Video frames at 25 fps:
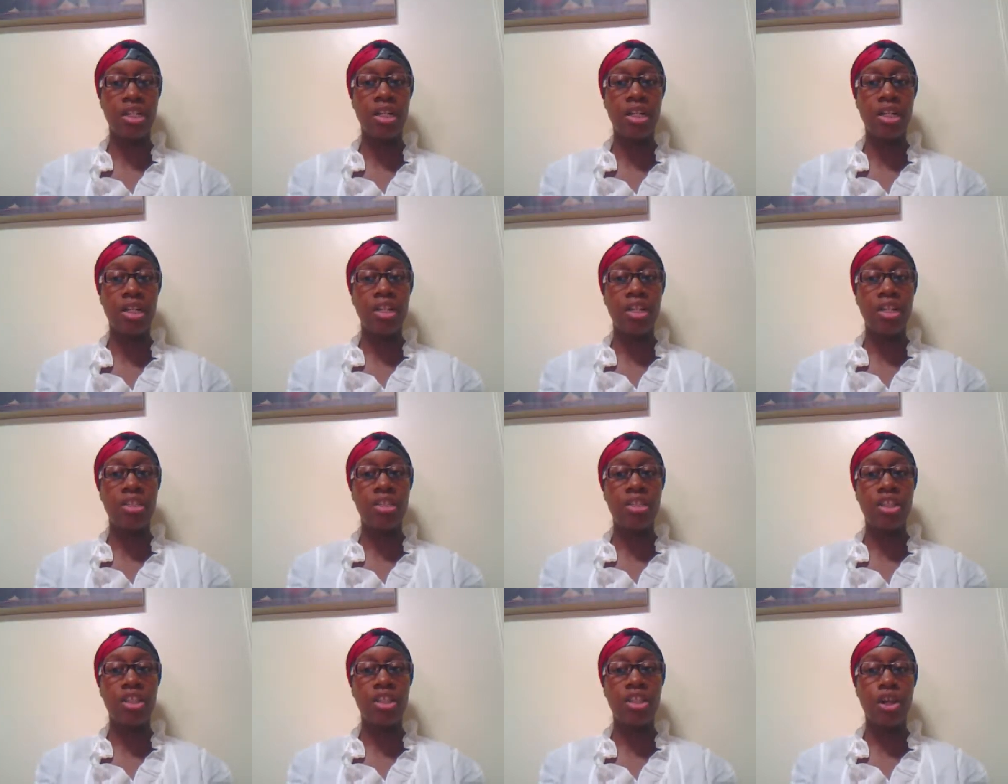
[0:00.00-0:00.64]
to
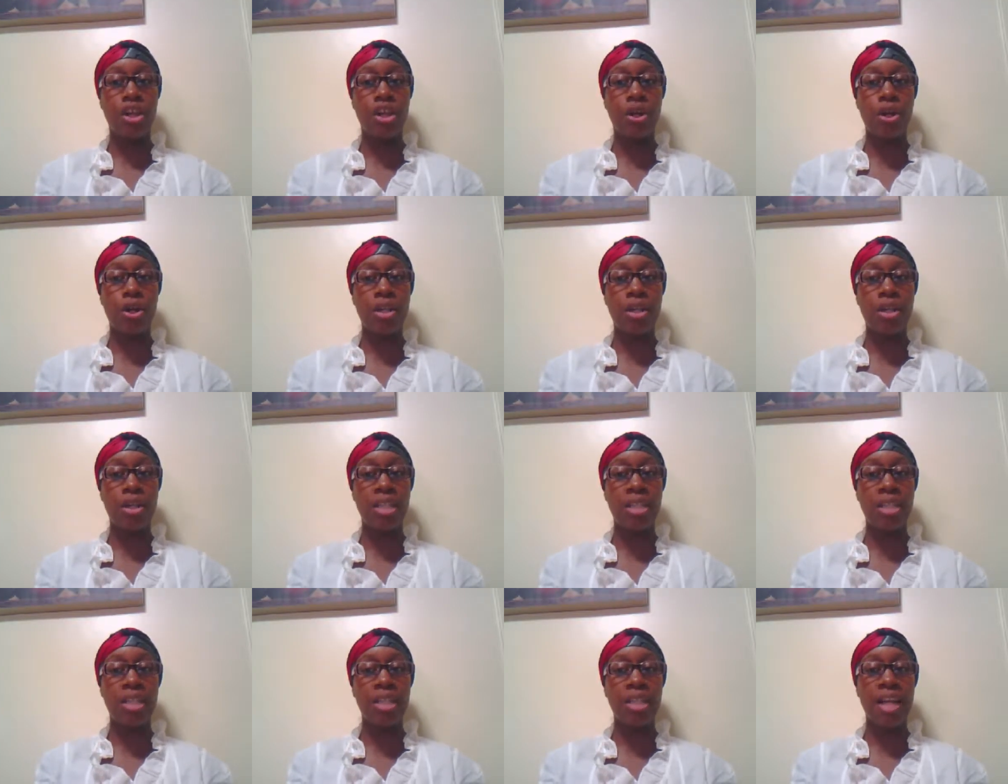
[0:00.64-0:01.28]
the early
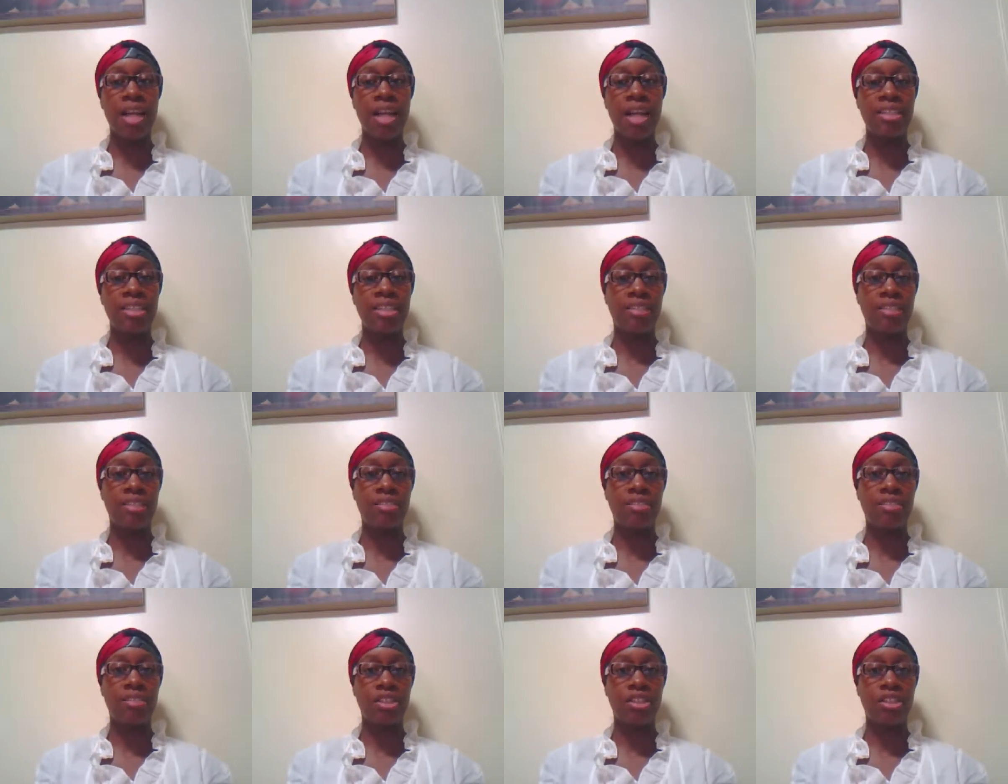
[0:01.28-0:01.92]
18th
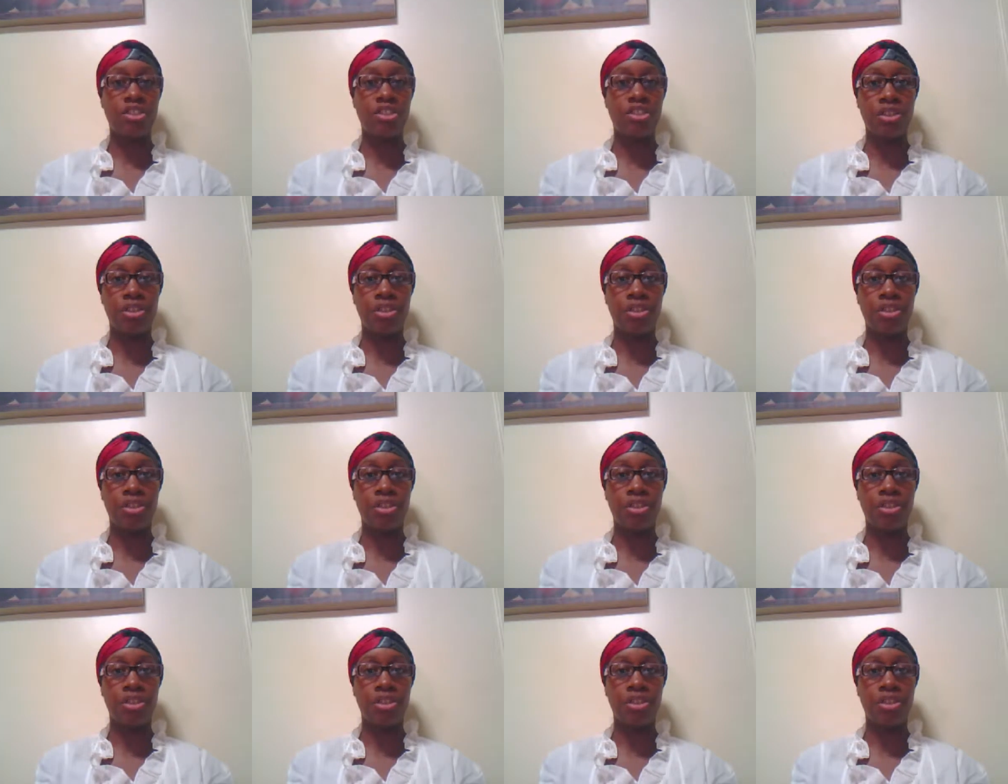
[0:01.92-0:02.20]
century.